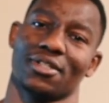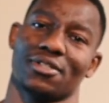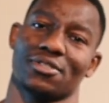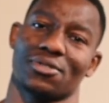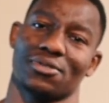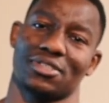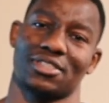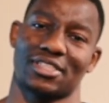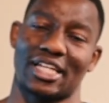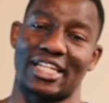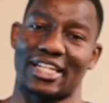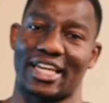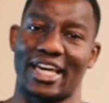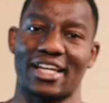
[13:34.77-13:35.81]
So it's
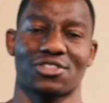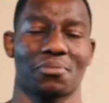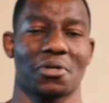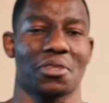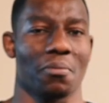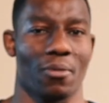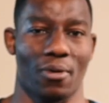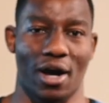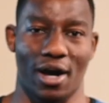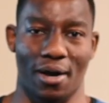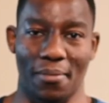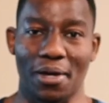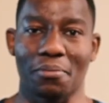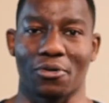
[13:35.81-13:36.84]
gonna be the
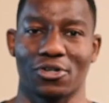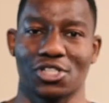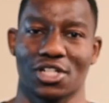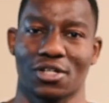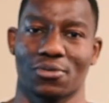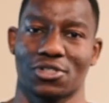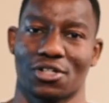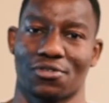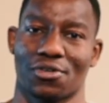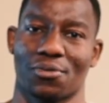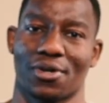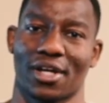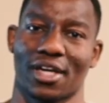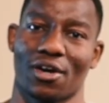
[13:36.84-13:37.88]
main project which I really
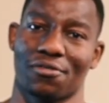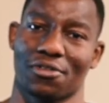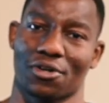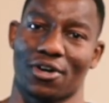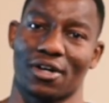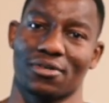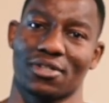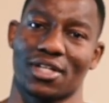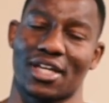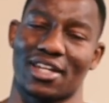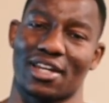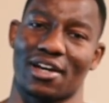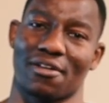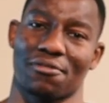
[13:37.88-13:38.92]
want to get off the ground,
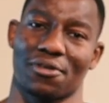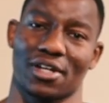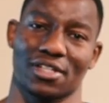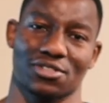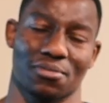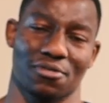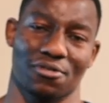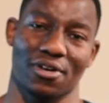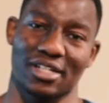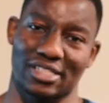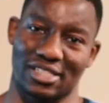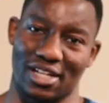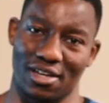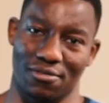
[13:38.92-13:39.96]
and I feel like it's gonna be very
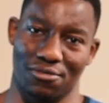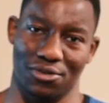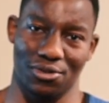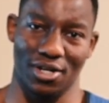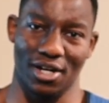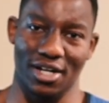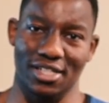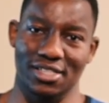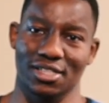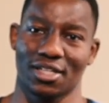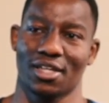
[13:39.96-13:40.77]
exciting for you guys,